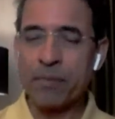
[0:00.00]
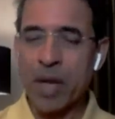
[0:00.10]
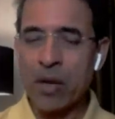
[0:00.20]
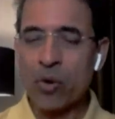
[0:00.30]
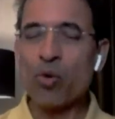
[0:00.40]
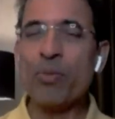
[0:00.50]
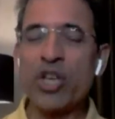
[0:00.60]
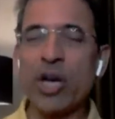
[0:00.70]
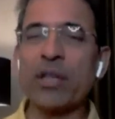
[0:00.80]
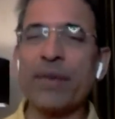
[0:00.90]
Umesh
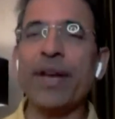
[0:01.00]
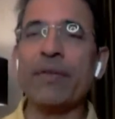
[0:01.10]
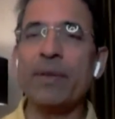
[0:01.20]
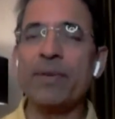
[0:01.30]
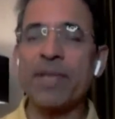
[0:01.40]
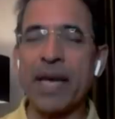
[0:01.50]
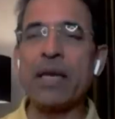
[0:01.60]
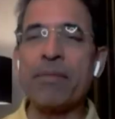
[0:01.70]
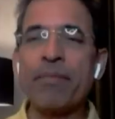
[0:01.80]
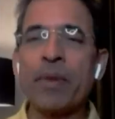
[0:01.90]
Yadav and Navdeep Saini.
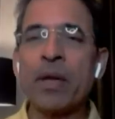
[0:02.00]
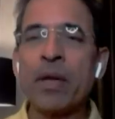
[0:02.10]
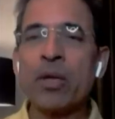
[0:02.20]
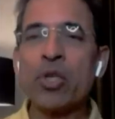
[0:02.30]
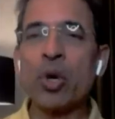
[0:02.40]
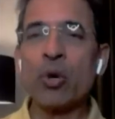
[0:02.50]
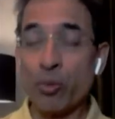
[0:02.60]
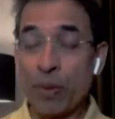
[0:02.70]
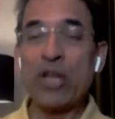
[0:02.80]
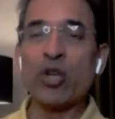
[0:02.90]
So you
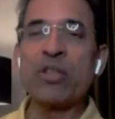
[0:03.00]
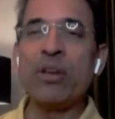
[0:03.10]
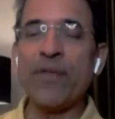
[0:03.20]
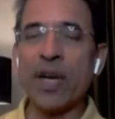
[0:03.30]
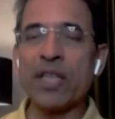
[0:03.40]
play your three fast,